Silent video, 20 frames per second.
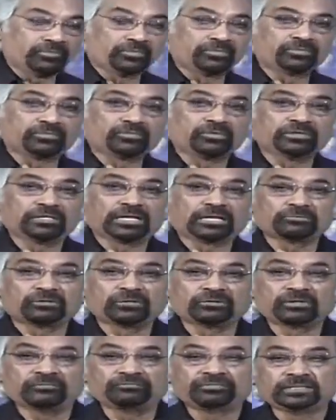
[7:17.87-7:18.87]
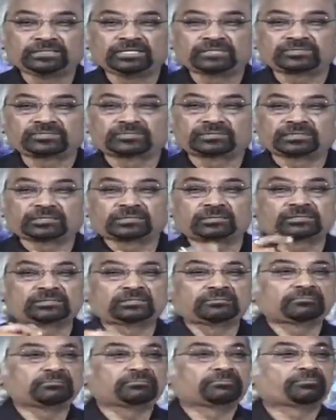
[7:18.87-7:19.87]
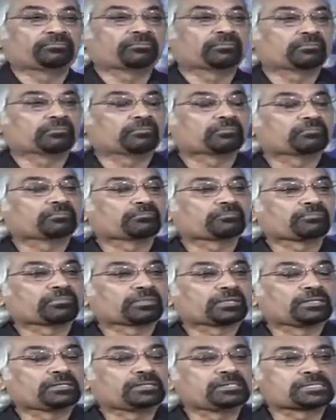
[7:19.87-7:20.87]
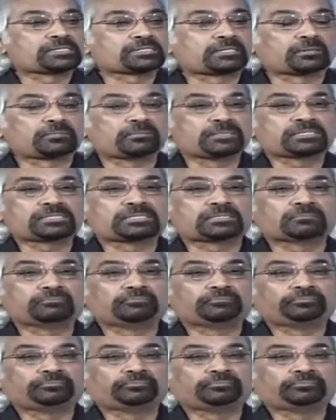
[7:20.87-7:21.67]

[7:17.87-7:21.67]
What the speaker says: So you'll have to live with this little disturbance.